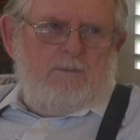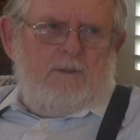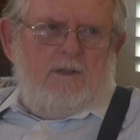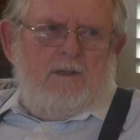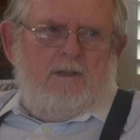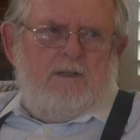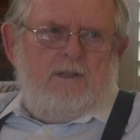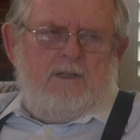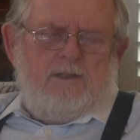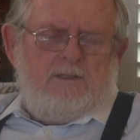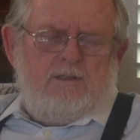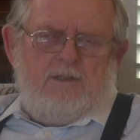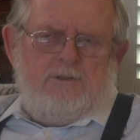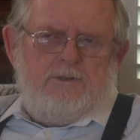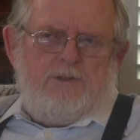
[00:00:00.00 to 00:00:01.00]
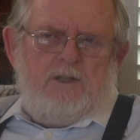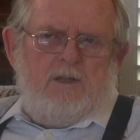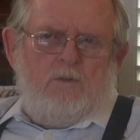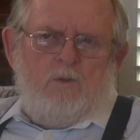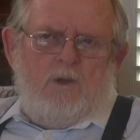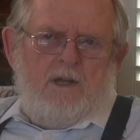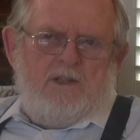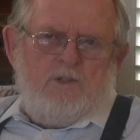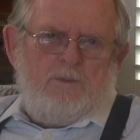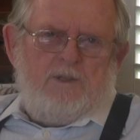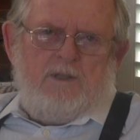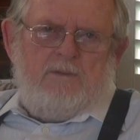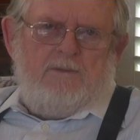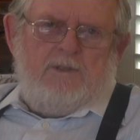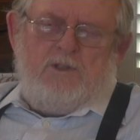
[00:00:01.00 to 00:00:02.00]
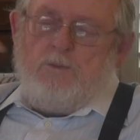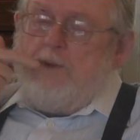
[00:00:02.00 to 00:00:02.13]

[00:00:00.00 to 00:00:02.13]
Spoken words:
And he doesn't understand why he's been given this